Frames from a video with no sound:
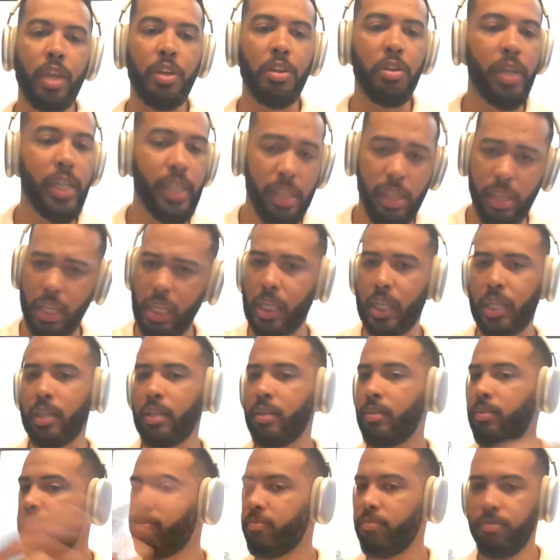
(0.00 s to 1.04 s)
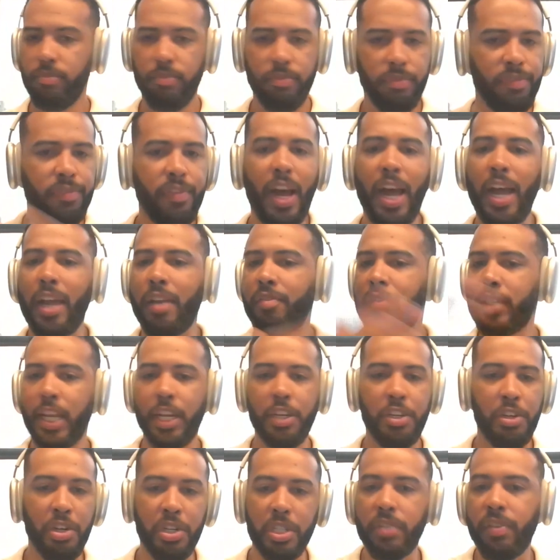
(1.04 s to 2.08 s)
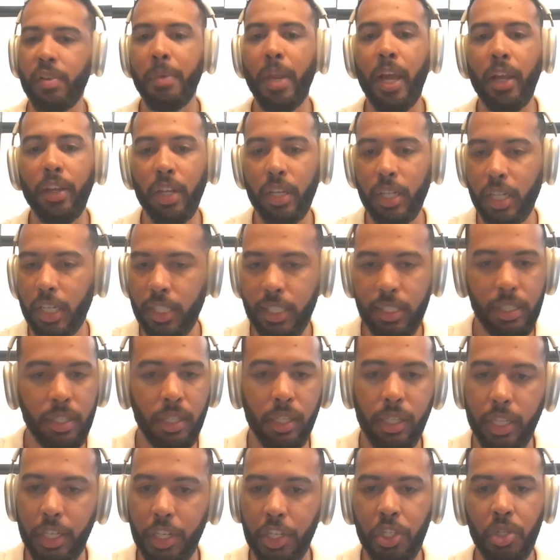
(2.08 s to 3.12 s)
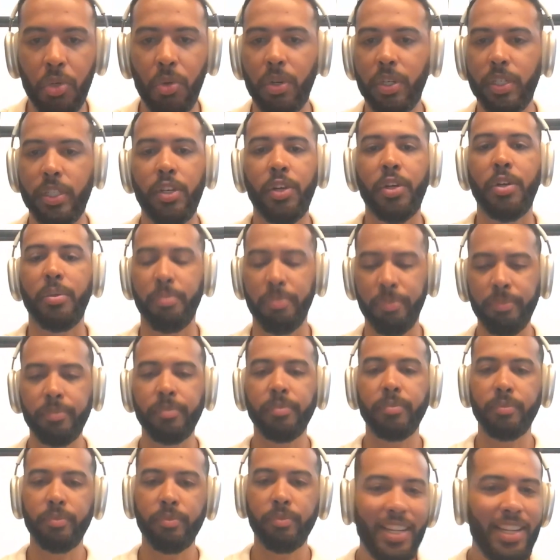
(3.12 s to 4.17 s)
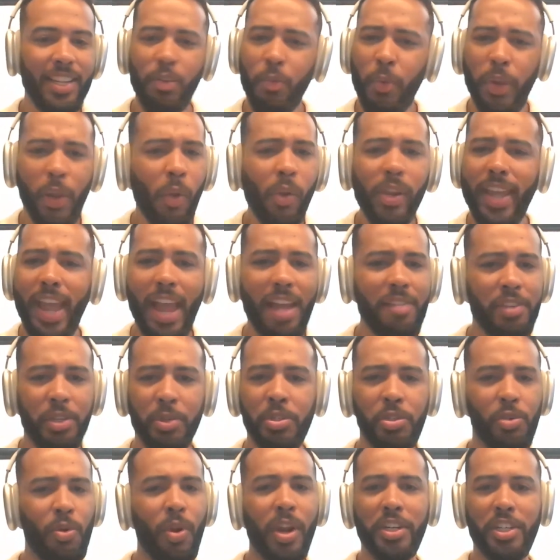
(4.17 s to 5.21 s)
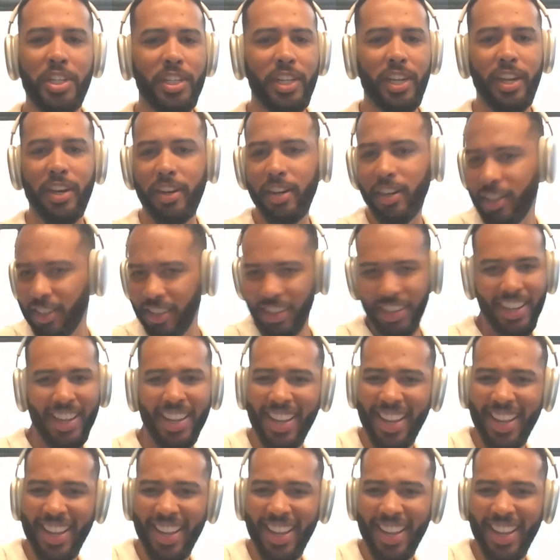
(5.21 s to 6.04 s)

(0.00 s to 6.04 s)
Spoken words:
And you can think 5-10 years from now, not necessarily short term. We only have huge question here.